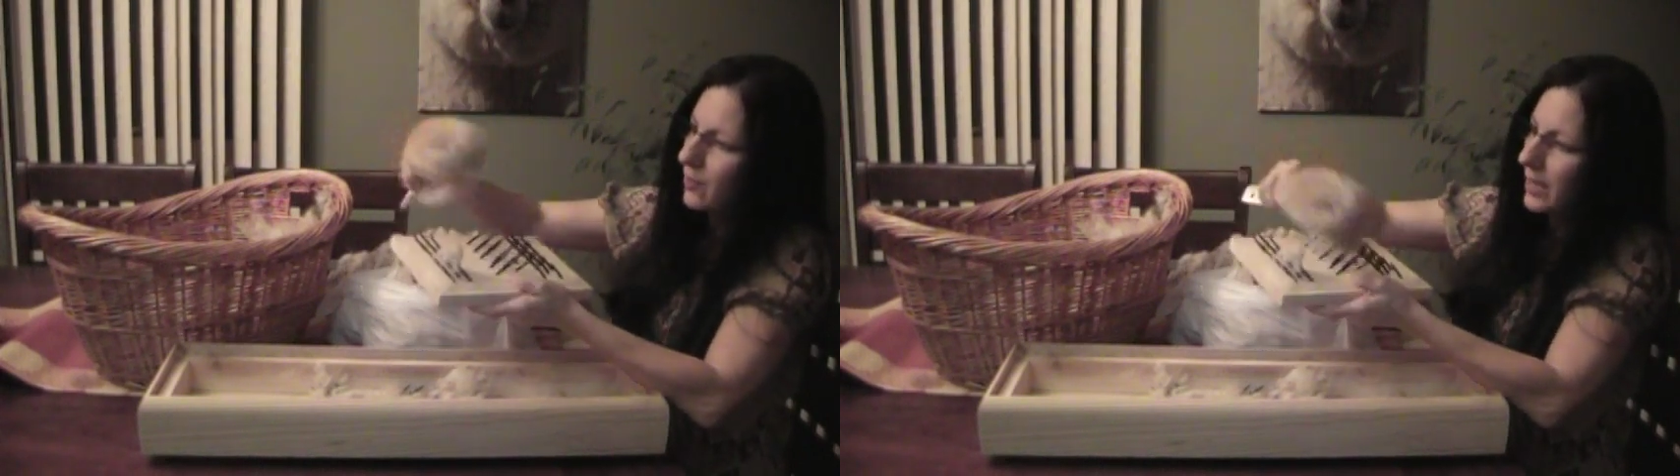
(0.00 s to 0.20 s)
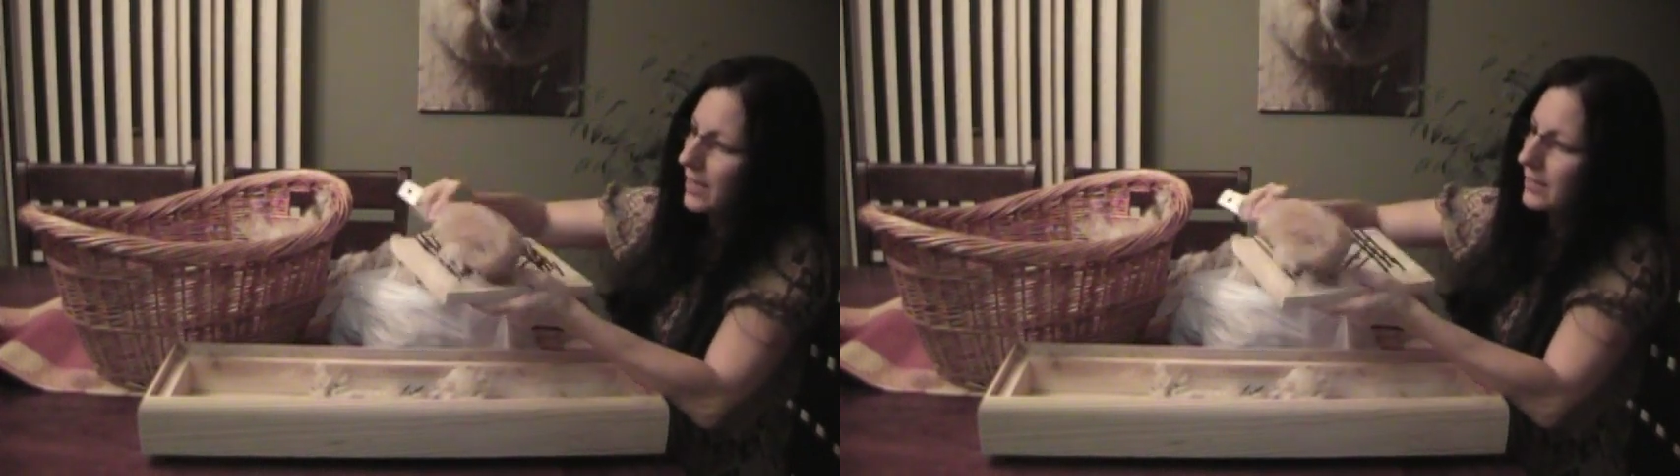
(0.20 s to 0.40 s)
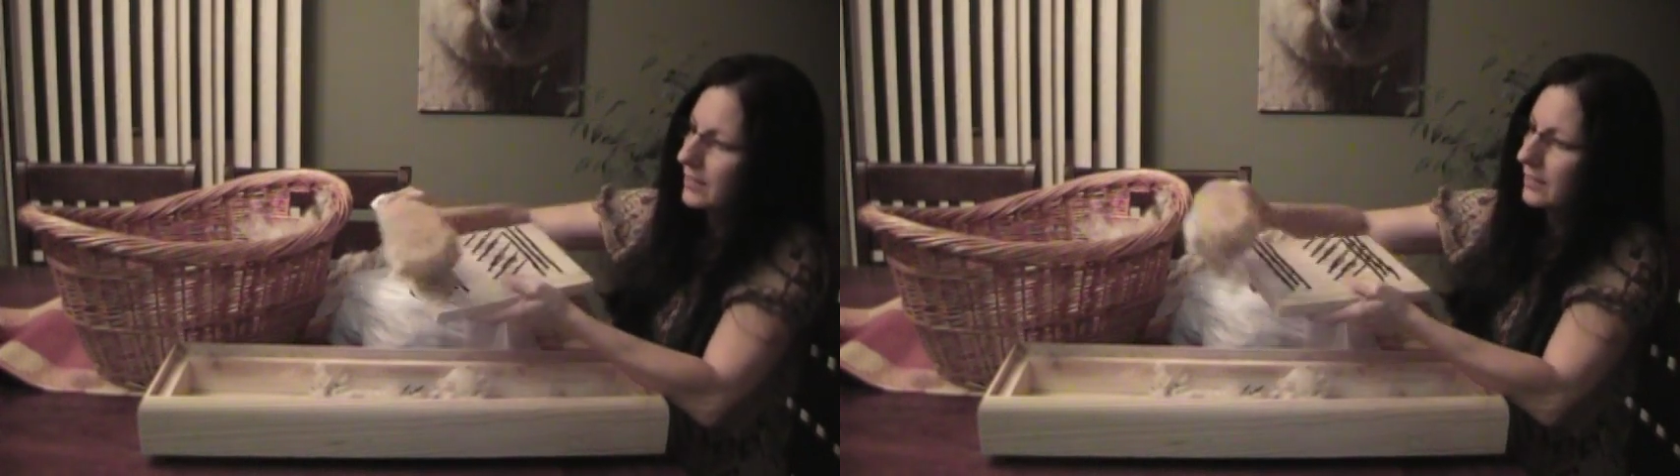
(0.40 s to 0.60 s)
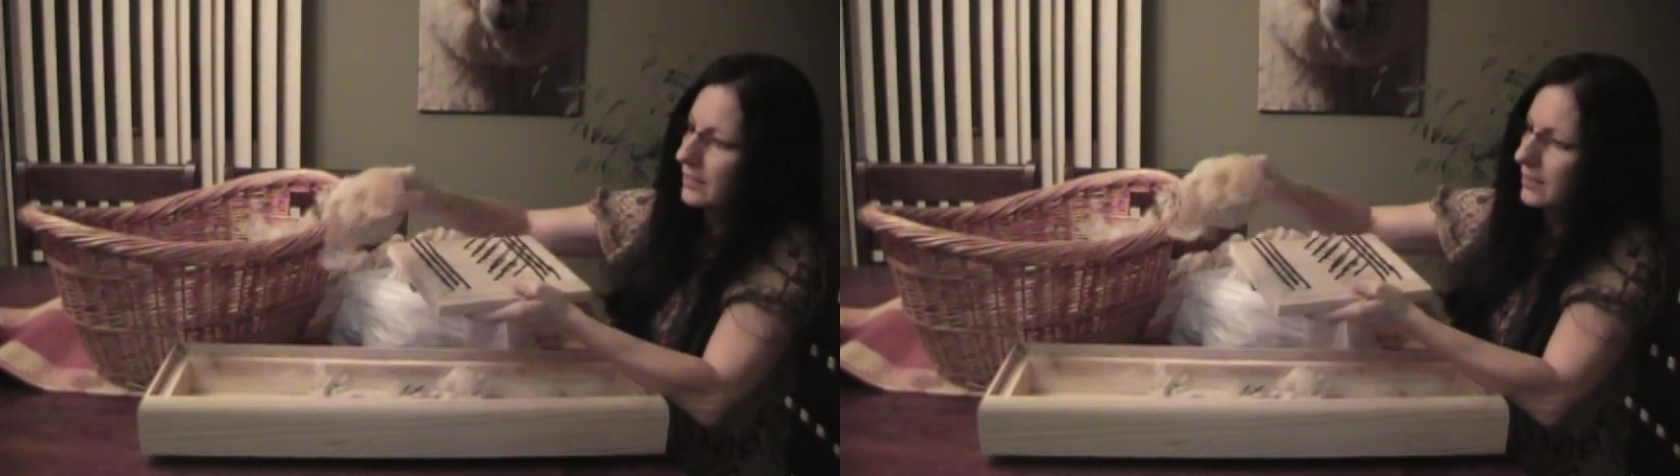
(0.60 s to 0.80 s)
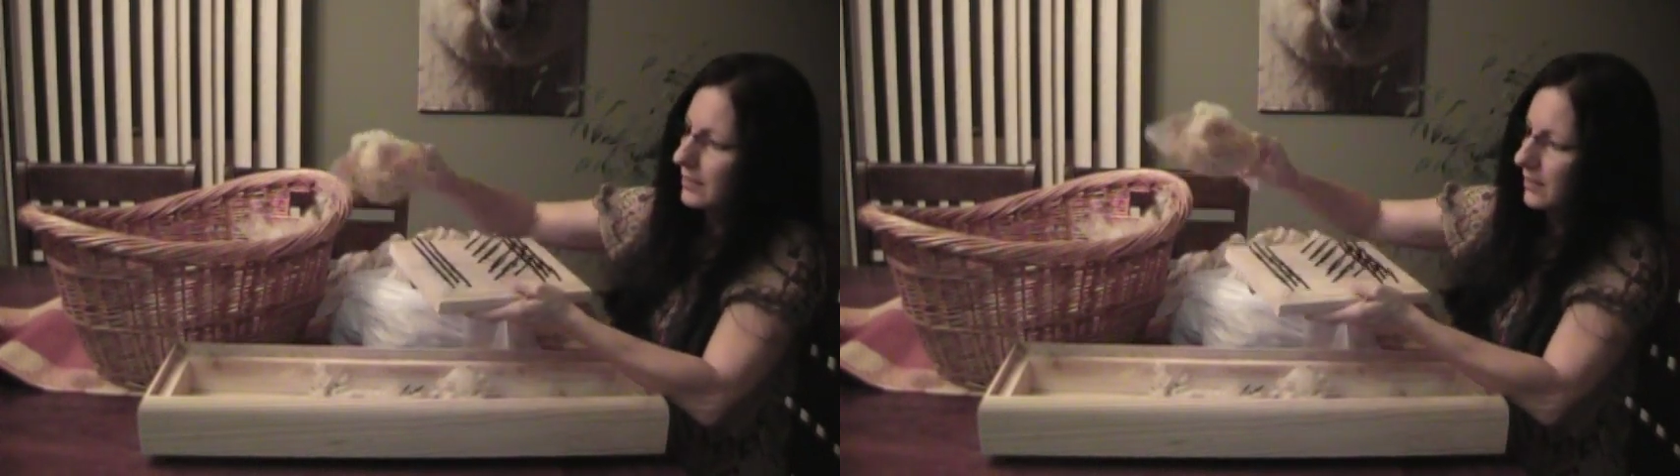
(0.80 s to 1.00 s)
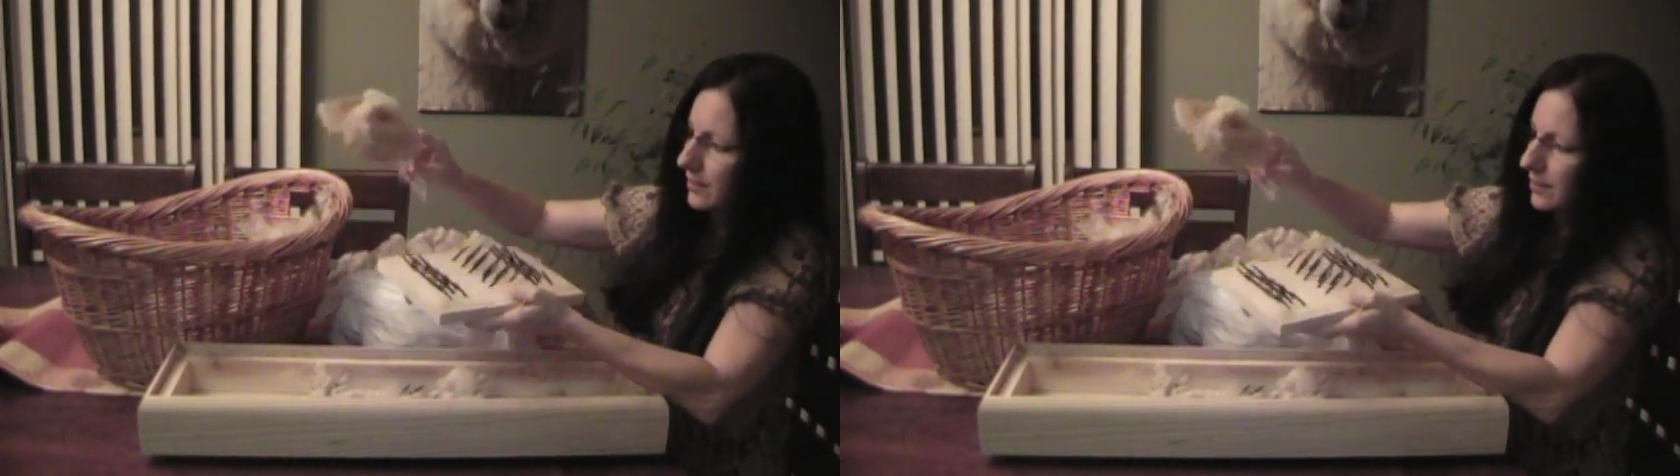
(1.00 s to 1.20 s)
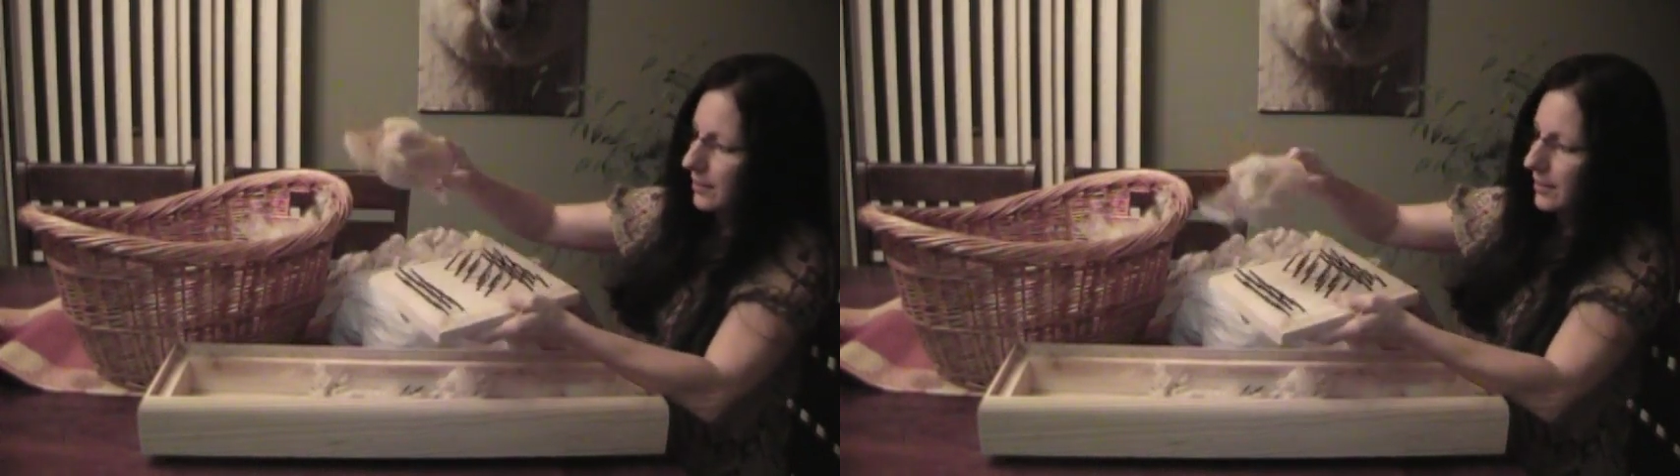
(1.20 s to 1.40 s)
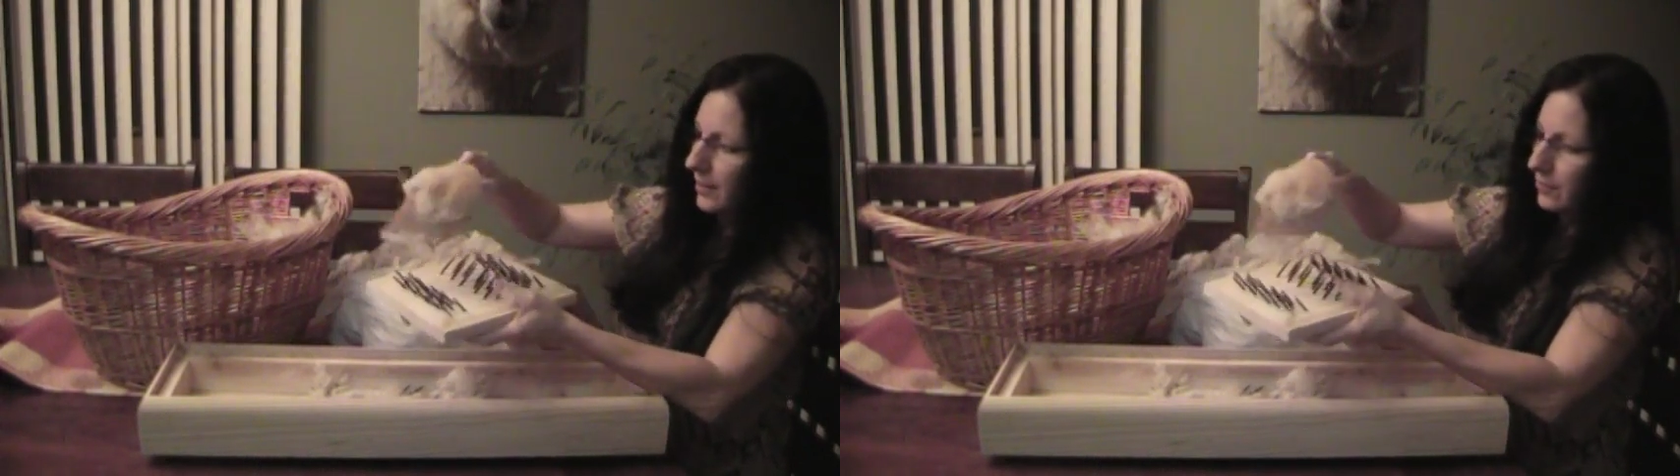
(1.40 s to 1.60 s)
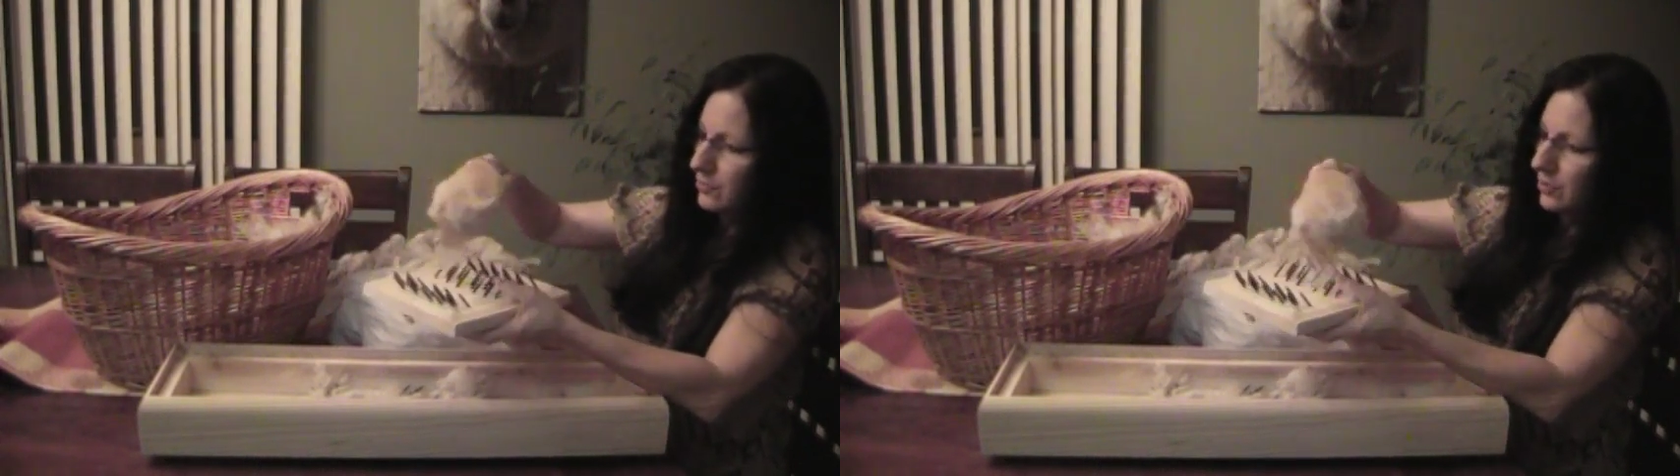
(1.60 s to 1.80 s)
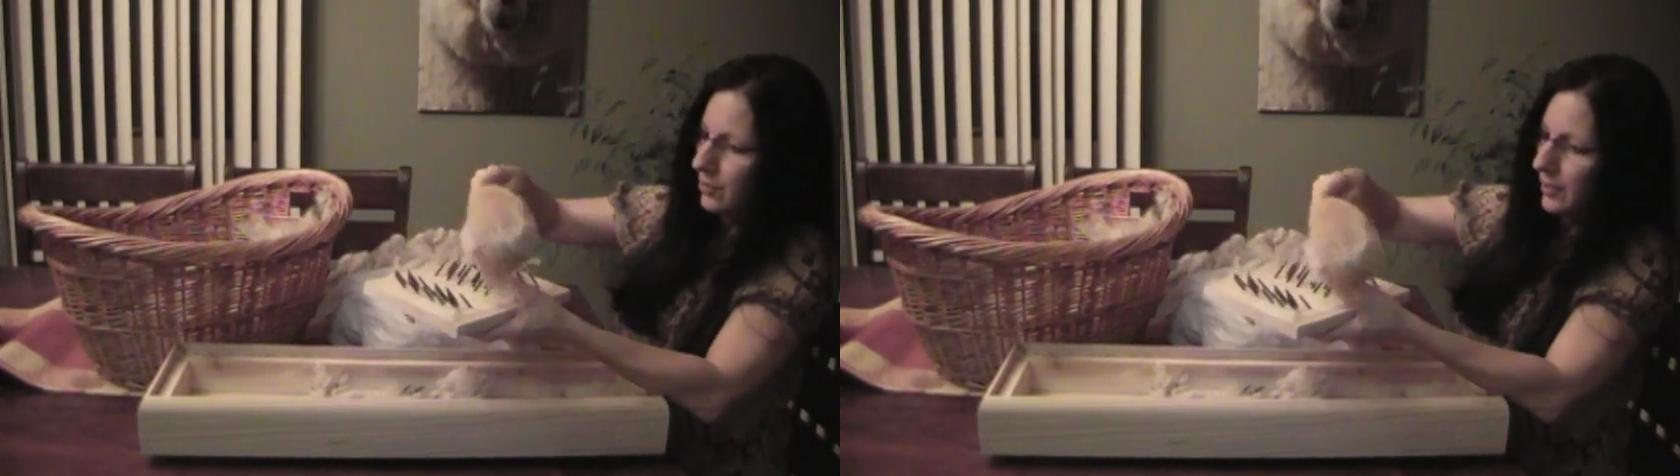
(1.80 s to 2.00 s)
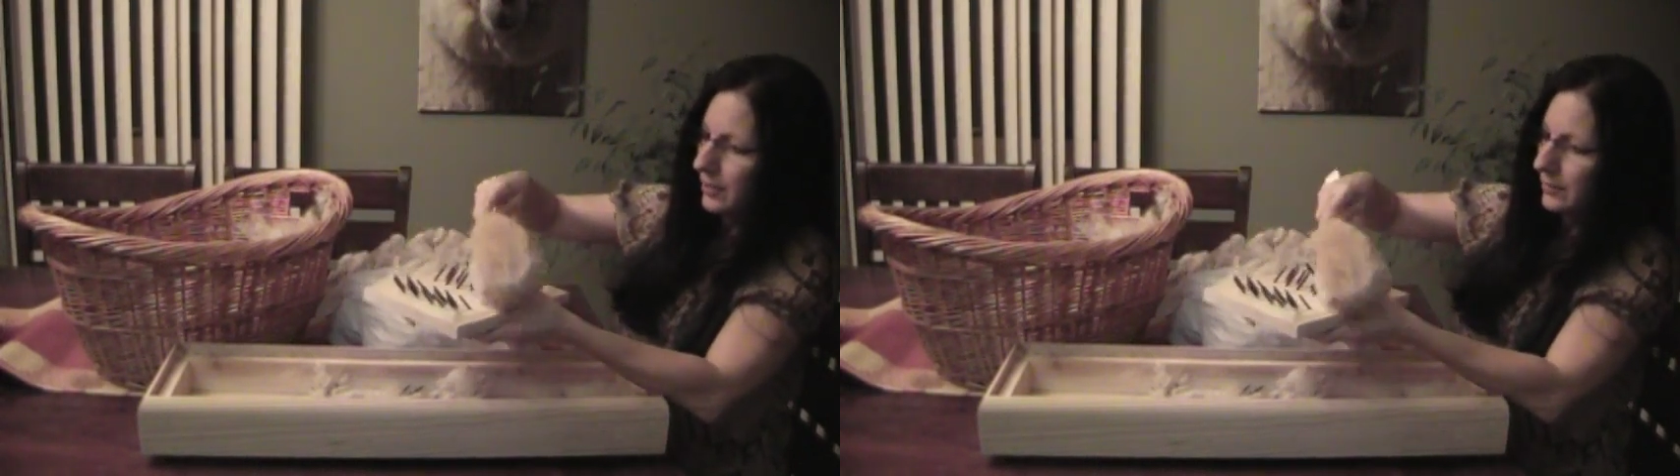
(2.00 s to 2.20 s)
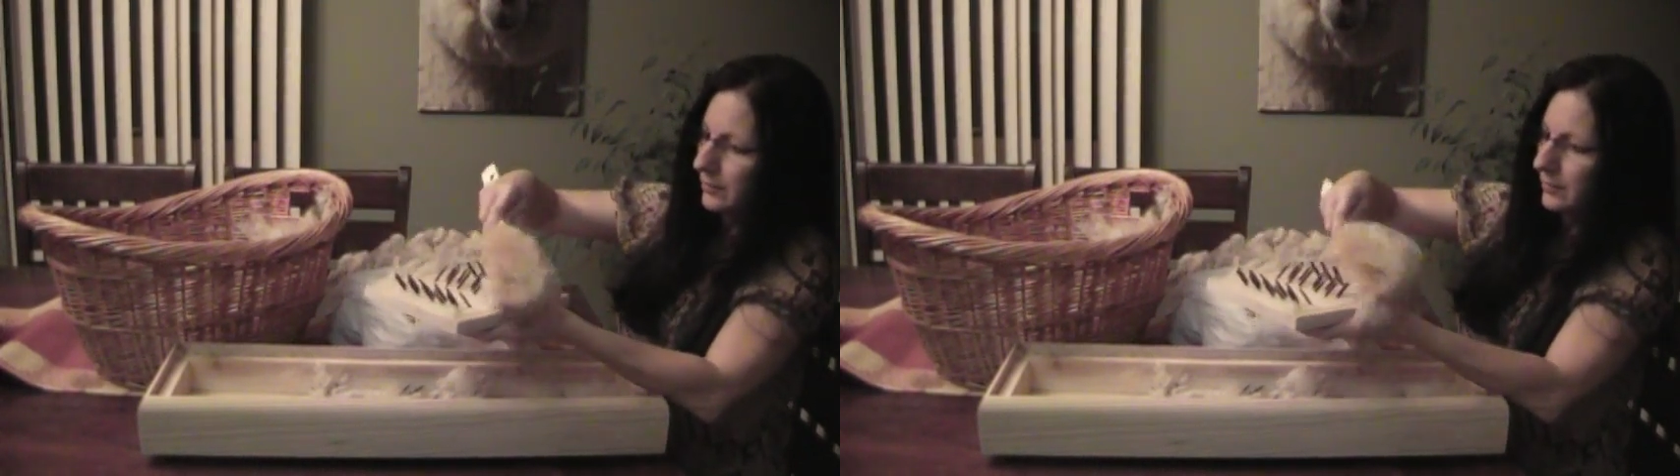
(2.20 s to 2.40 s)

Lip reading: way the nails are going.